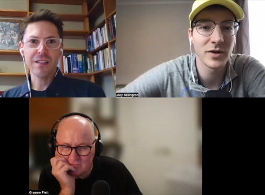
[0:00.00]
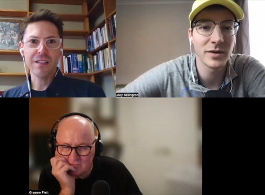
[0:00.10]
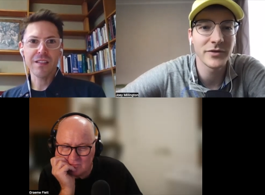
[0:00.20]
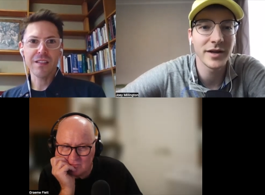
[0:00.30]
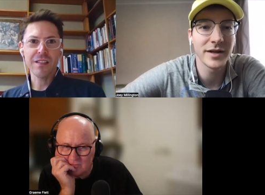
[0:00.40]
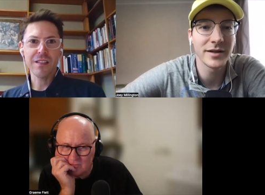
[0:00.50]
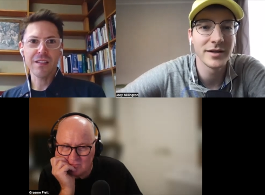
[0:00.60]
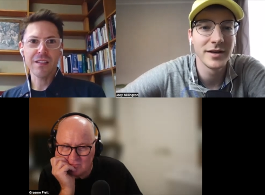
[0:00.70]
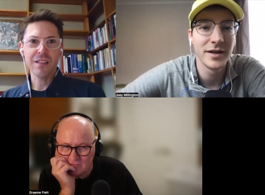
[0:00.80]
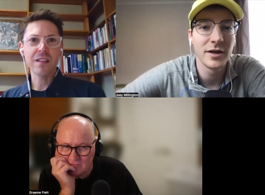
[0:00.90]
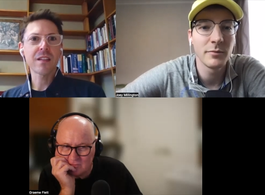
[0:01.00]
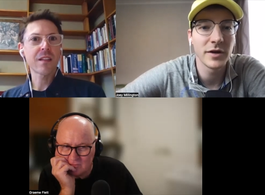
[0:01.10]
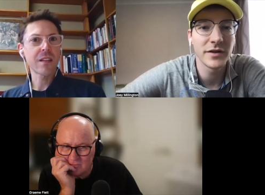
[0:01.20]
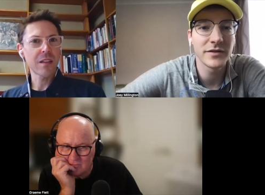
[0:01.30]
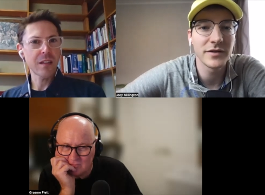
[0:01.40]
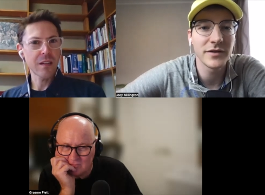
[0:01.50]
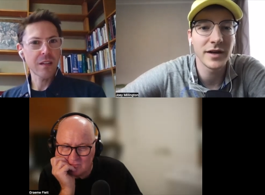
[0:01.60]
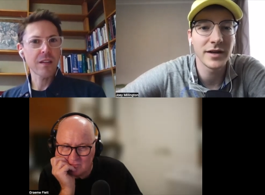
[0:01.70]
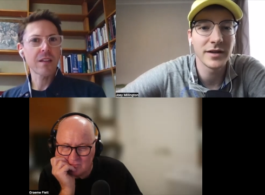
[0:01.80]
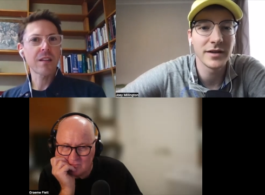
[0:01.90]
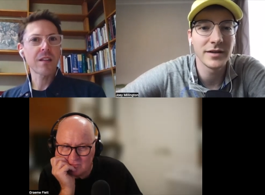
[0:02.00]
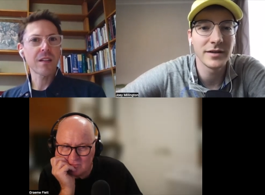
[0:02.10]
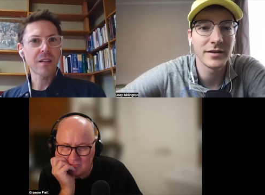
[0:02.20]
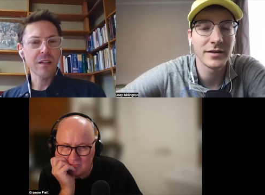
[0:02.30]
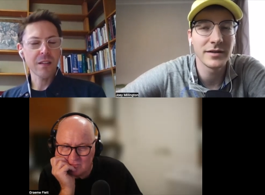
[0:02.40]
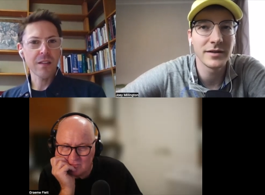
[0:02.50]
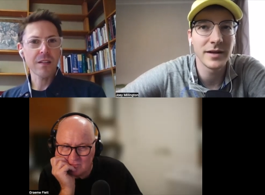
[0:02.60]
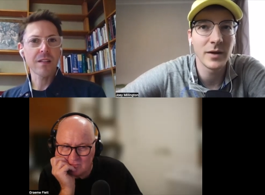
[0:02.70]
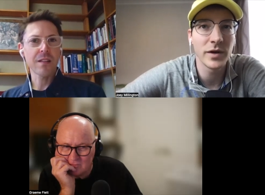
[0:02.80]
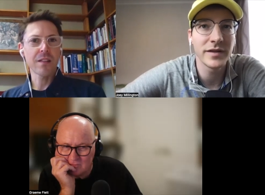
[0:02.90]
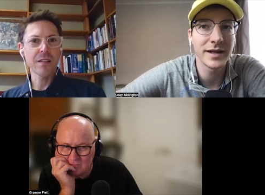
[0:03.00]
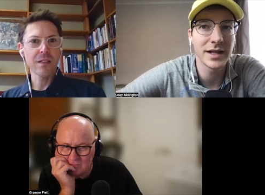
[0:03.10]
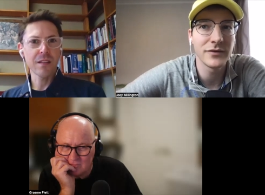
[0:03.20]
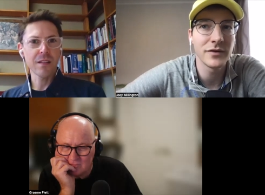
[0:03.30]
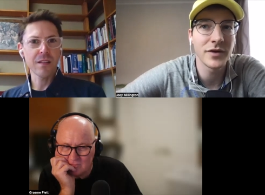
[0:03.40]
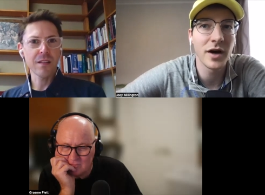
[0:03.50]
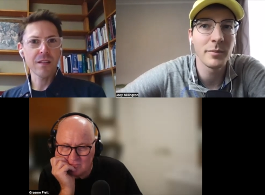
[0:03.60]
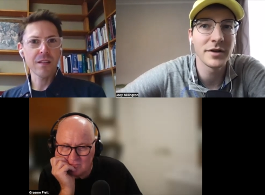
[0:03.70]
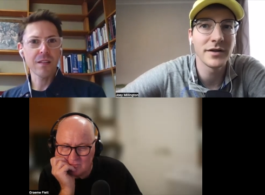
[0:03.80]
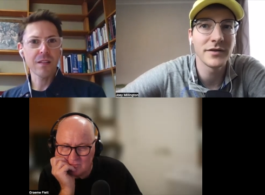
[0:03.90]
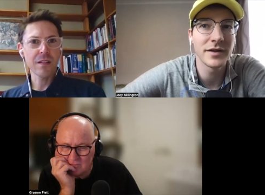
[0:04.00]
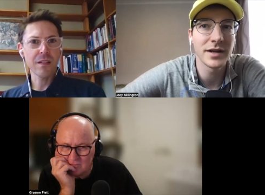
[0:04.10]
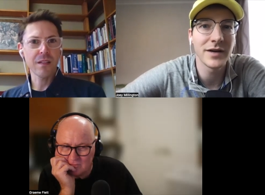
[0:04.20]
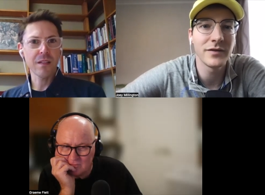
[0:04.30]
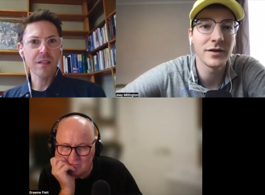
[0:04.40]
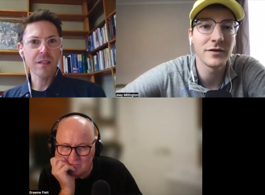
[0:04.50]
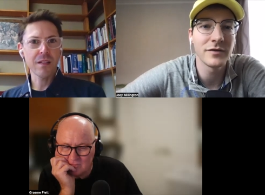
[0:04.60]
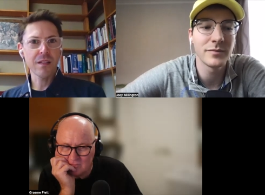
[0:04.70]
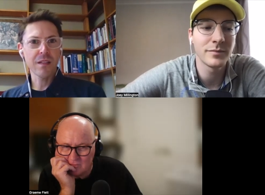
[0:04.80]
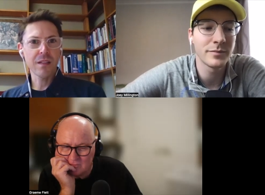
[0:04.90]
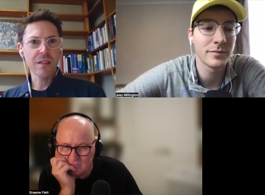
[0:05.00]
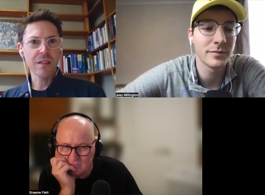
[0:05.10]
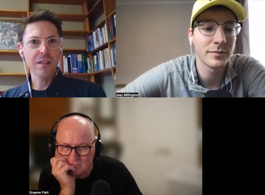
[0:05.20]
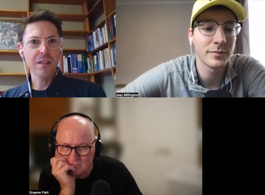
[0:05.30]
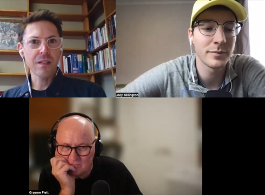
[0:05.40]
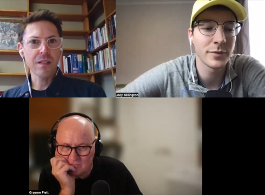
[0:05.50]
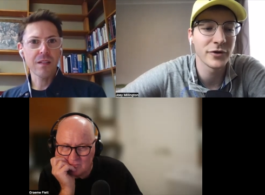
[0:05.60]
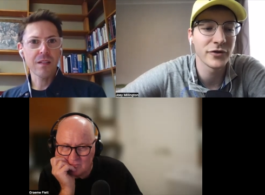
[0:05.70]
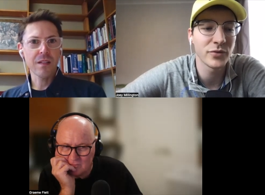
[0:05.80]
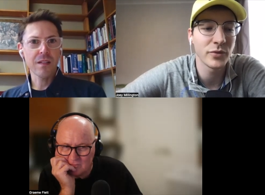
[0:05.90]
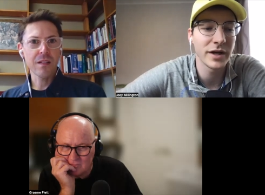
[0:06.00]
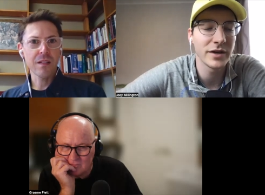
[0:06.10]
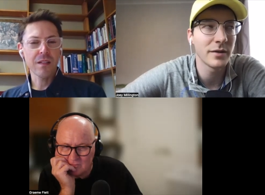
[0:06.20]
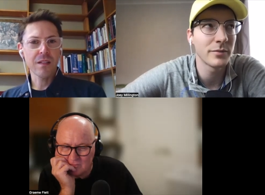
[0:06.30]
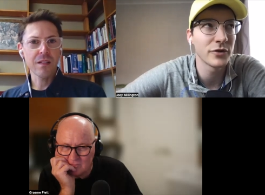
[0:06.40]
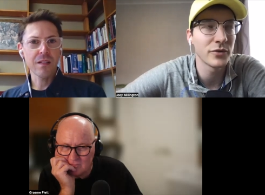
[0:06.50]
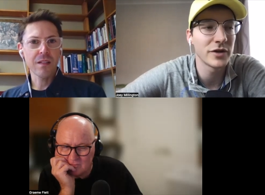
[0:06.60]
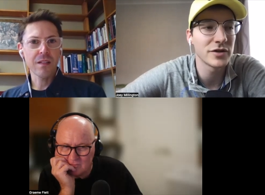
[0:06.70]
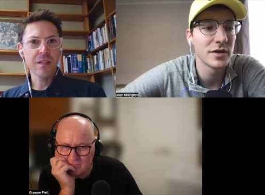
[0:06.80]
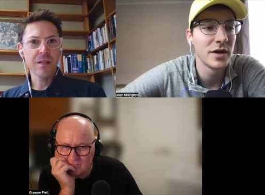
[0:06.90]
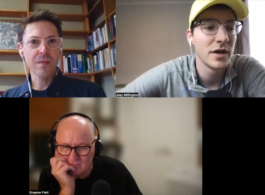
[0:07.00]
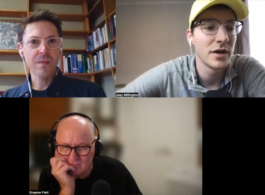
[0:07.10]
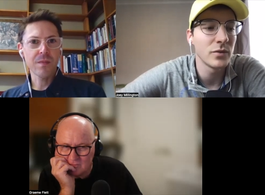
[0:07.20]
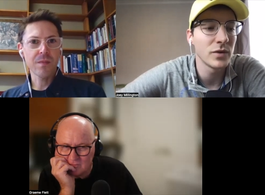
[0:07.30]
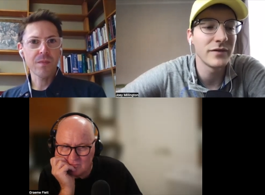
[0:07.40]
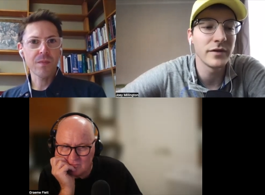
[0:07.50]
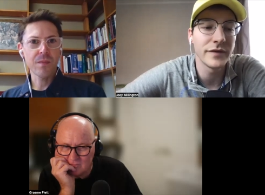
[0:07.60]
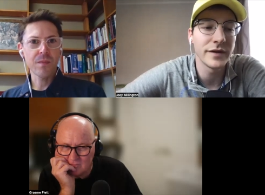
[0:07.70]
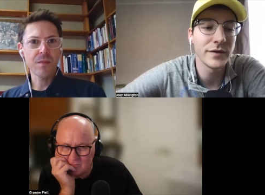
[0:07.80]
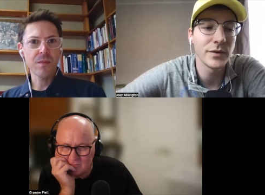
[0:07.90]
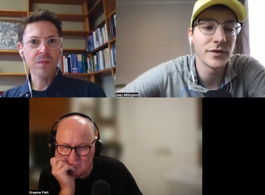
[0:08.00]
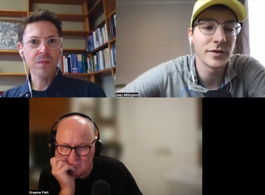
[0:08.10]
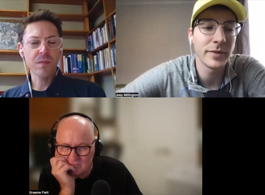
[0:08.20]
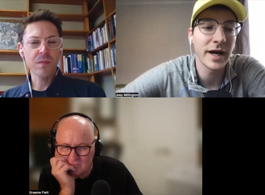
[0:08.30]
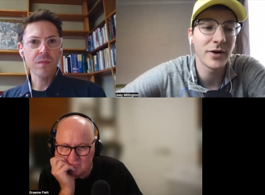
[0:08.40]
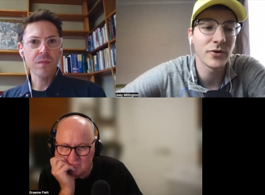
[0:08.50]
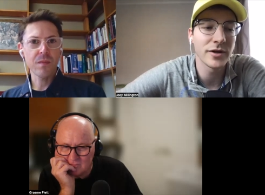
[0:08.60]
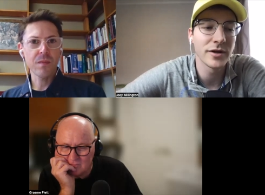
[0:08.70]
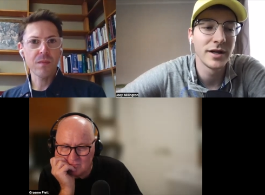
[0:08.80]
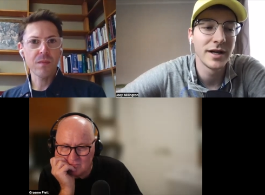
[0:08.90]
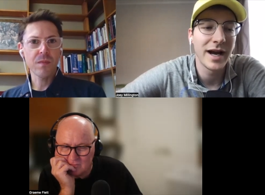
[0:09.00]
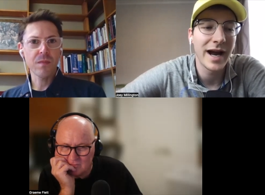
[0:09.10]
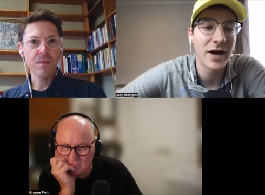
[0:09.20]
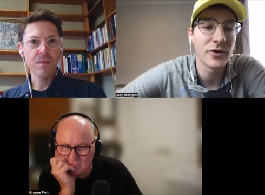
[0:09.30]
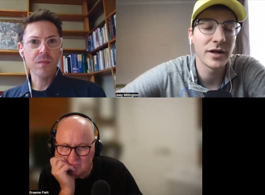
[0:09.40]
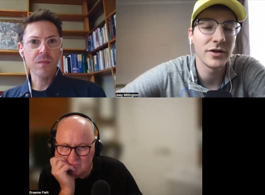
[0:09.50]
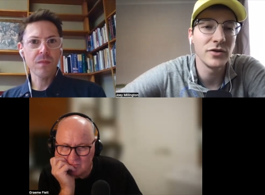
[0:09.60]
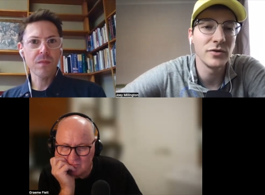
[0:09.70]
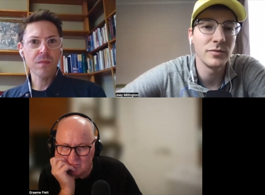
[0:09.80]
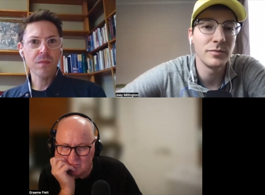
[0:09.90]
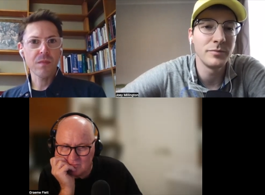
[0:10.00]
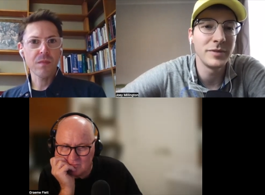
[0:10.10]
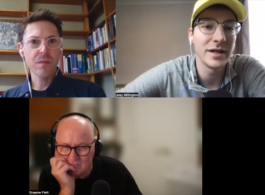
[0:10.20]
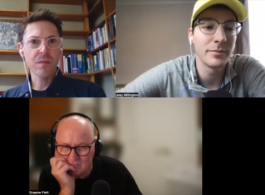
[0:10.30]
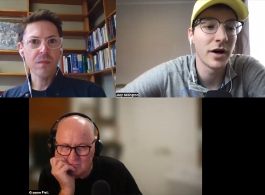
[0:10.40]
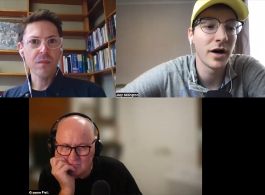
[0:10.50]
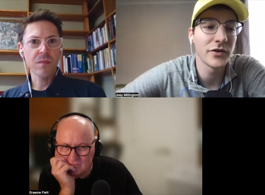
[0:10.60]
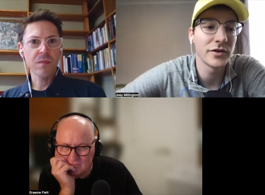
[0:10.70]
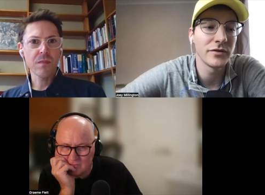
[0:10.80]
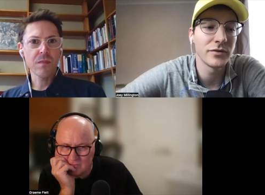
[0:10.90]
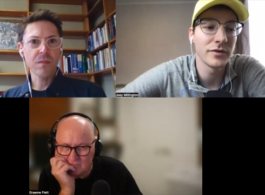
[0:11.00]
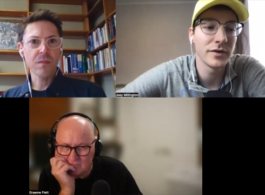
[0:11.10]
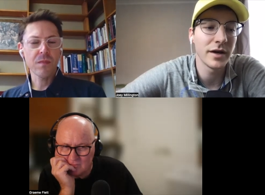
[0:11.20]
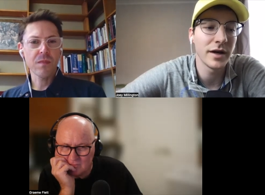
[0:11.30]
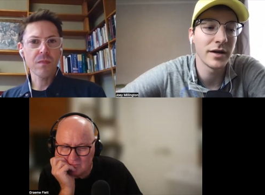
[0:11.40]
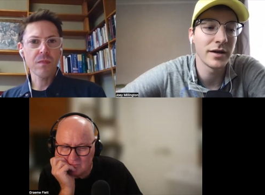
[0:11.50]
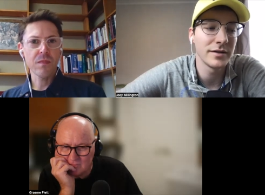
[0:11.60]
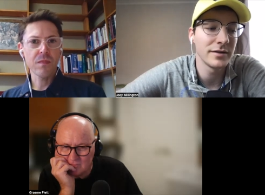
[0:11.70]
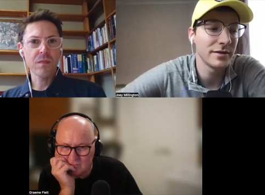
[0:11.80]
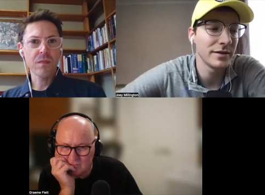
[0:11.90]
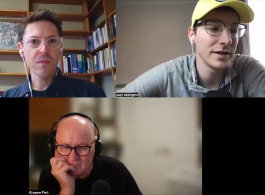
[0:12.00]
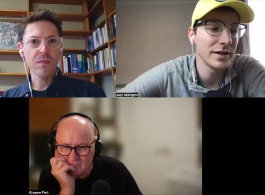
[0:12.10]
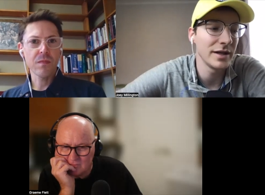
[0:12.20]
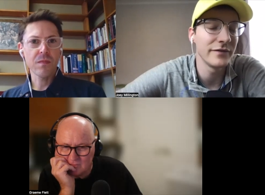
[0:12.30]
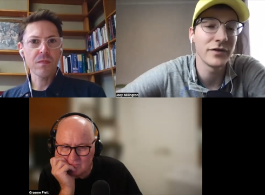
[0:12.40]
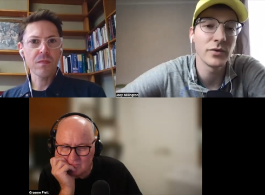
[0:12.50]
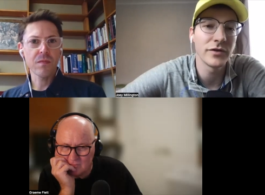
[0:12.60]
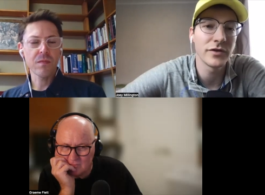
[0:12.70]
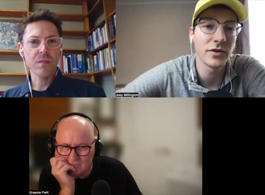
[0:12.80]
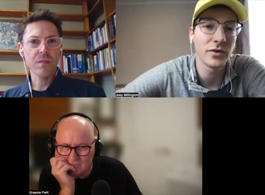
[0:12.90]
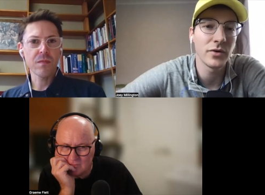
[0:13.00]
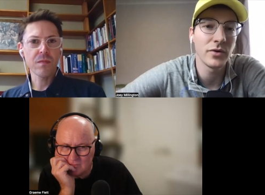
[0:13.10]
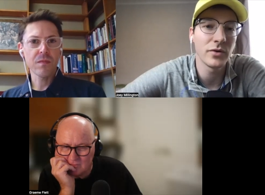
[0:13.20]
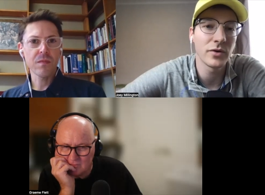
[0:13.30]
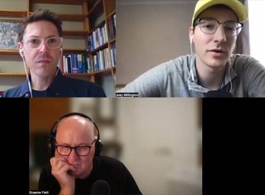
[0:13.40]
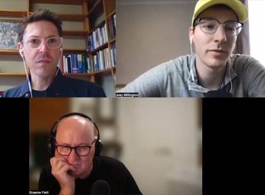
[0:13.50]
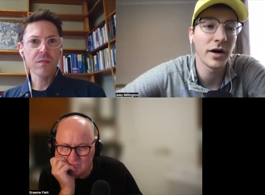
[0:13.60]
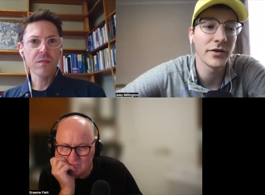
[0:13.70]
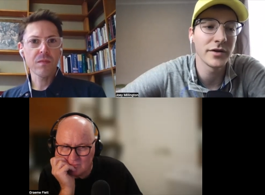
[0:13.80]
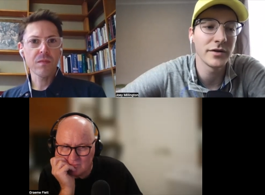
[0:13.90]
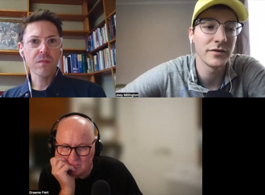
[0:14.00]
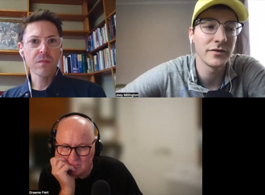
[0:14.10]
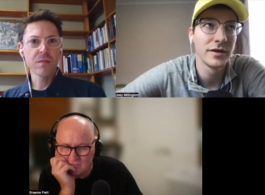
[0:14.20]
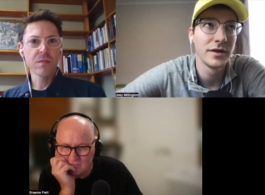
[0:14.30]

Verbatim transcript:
Speaker 1: what I'm saying, but it's to say, with that level of competence and level of persuade, not persuasion, level of influence and power, how can you be a positive uh, influence to the whole or a positive,